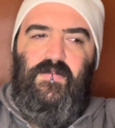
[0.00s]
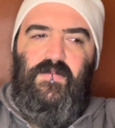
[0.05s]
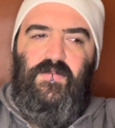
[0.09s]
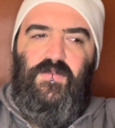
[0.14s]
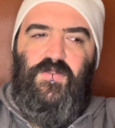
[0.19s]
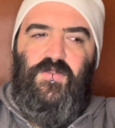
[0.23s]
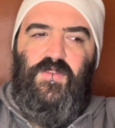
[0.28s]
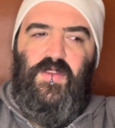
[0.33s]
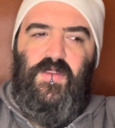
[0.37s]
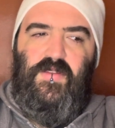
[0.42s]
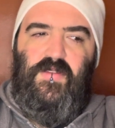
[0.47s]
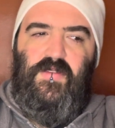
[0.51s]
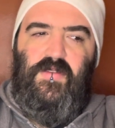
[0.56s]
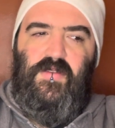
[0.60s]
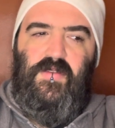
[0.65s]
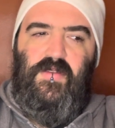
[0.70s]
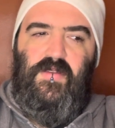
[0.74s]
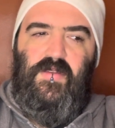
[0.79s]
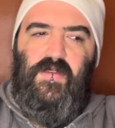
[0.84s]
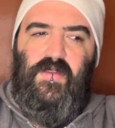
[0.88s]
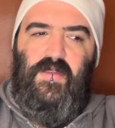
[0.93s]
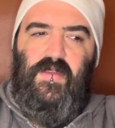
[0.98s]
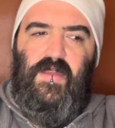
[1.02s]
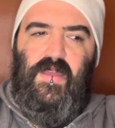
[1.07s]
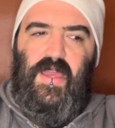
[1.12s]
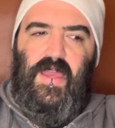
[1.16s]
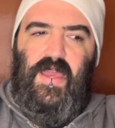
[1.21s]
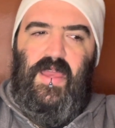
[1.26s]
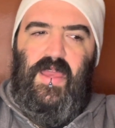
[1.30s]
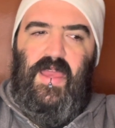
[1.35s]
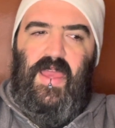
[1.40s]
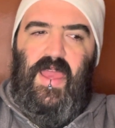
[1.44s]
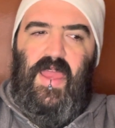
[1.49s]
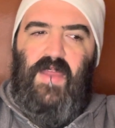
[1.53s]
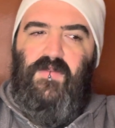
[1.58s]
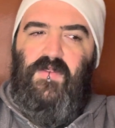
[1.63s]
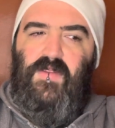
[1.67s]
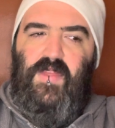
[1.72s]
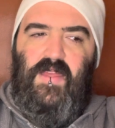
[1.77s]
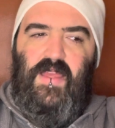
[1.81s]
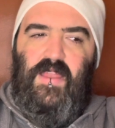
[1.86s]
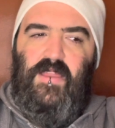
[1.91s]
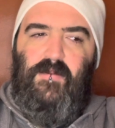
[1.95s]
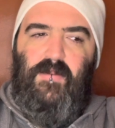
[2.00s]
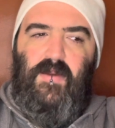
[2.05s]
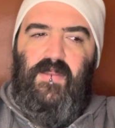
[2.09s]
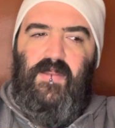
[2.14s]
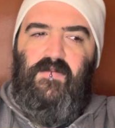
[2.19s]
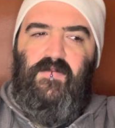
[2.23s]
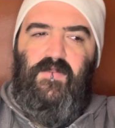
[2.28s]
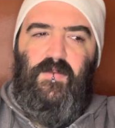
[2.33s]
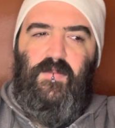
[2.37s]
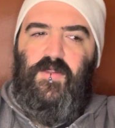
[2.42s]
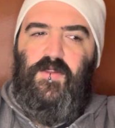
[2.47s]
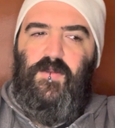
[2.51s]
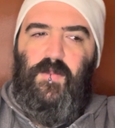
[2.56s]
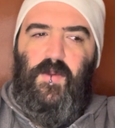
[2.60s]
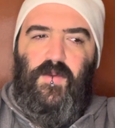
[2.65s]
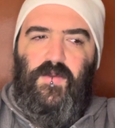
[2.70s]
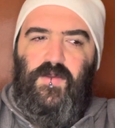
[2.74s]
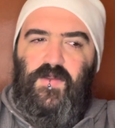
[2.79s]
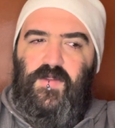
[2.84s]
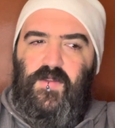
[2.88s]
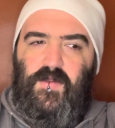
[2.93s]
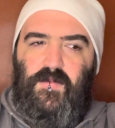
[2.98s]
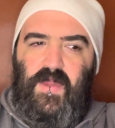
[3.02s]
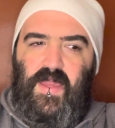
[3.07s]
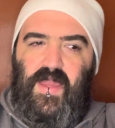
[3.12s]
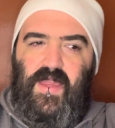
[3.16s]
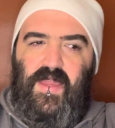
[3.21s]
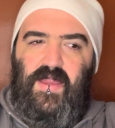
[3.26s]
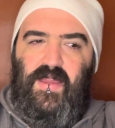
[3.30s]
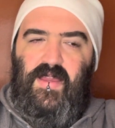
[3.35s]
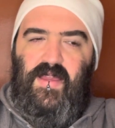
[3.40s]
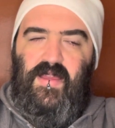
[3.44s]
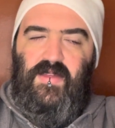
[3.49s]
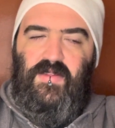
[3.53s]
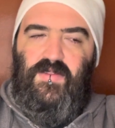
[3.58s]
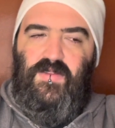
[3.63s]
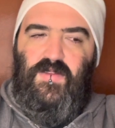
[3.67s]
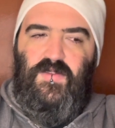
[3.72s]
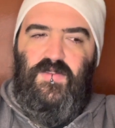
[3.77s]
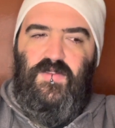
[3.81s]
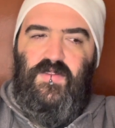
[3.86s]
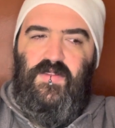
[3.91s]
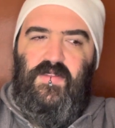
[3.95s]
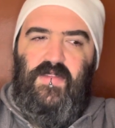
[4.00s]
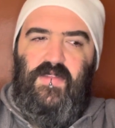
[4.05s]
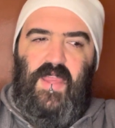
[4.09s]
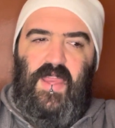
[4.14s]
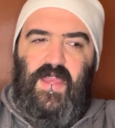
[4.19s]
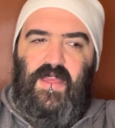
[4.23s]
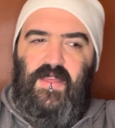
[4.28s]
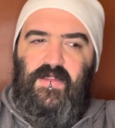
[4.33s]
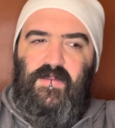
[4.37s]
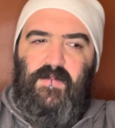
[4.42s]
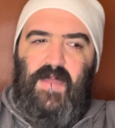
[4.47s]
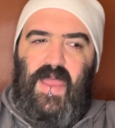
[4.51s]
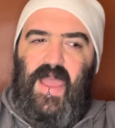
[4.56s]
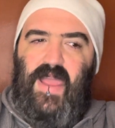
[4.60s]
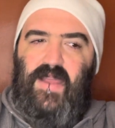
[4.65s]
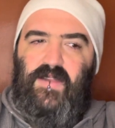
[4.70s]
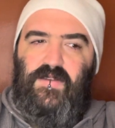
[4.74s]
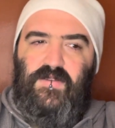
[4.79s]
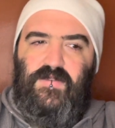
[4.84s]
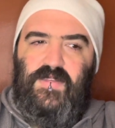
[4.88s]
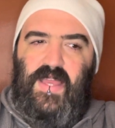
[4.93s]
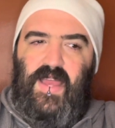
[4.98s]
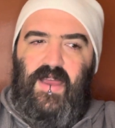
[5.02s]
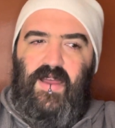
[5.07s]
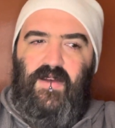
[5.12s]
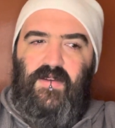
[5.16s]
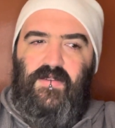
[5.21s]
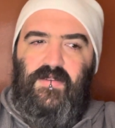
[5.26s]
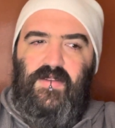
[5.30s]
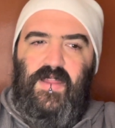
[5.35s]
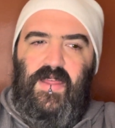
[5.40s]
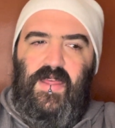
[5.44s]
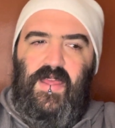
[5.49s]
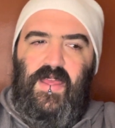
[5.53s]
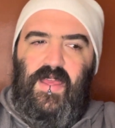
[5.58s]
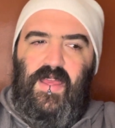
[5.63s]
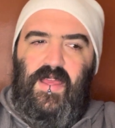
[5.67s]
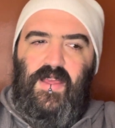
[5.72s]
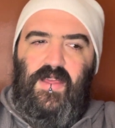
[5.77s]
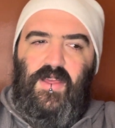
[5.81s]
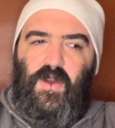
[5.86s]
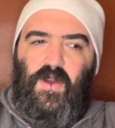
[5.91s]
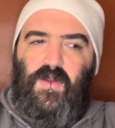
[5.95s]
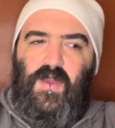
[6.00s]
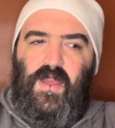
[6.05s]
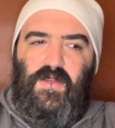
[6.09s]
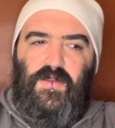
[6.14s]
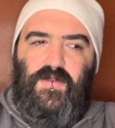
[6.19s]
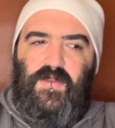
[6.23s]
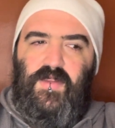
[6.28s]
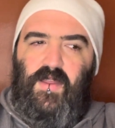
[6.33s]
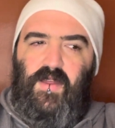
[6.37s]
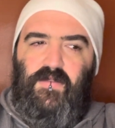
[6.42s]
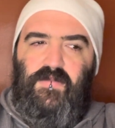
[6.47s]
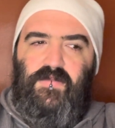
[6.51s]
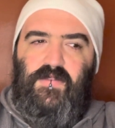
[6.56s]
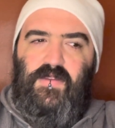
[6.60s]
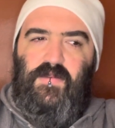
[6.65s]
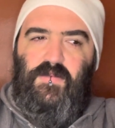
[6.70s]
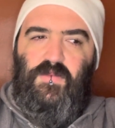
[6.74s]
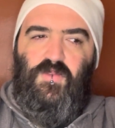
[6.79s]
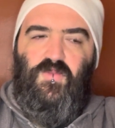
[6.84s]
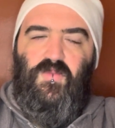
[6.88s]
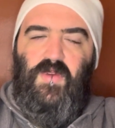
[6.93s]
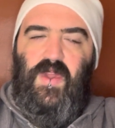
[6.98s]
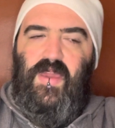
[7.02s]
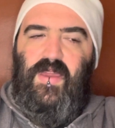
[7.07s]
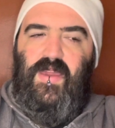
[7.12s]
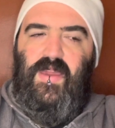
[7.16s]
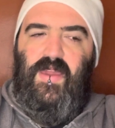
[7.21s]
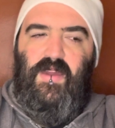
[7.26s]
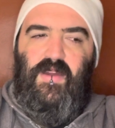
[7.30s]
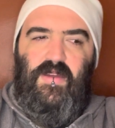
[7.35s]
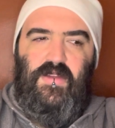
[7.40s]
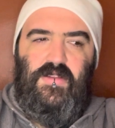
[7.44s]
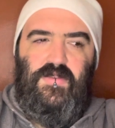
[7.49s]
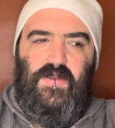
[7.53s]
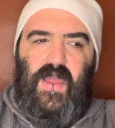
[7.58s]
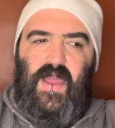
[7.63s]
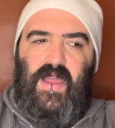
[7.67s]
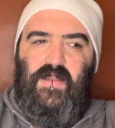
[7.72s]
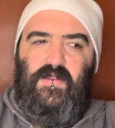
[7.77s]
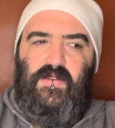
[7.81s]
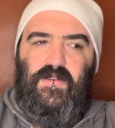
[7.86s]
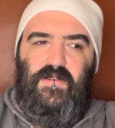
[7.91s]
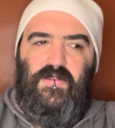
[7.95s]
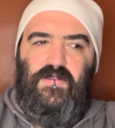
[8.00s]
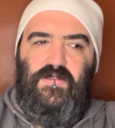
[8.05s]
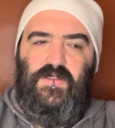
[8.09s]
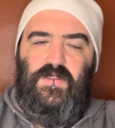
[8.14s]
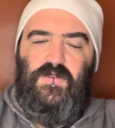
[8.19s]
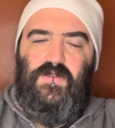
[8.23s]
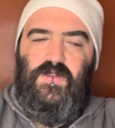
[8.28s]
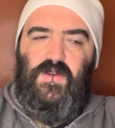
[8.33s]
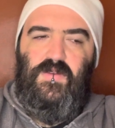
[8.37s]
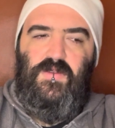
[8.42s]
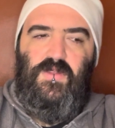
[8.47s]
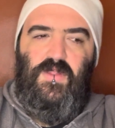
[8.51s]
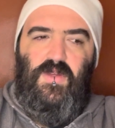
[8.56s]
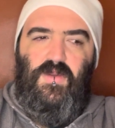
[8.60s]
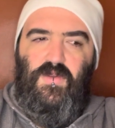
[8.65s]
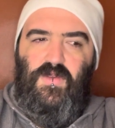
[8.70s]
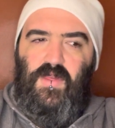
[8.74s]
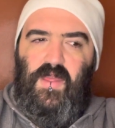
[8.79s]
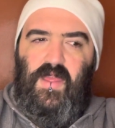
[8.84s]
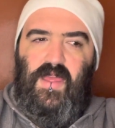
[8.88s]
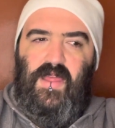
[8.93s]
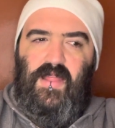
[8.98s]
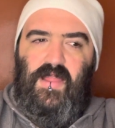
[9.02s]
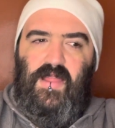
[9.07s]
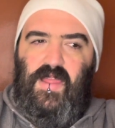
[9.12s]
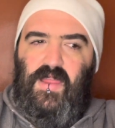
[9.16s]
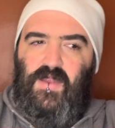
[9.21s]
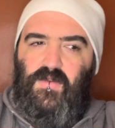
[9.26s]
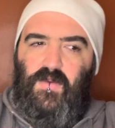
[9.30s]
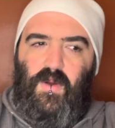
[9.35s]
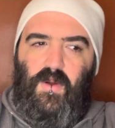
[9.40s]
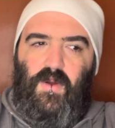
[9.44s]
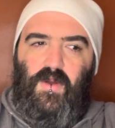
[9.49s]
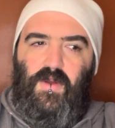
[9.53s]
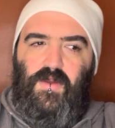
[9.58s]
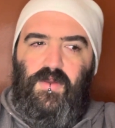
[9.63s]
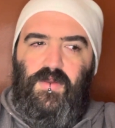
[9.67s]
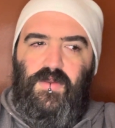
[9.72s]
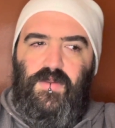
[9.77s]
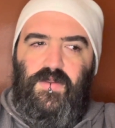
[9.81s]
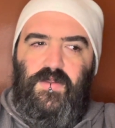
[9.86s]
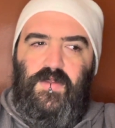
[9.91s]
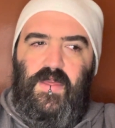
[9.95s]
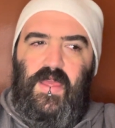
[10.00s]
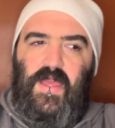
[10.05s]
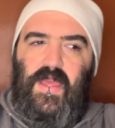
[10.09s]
just everything independent film is supposed to be. It's to just take some actors out, go get yourself some great character actors who don't usually get lead roles,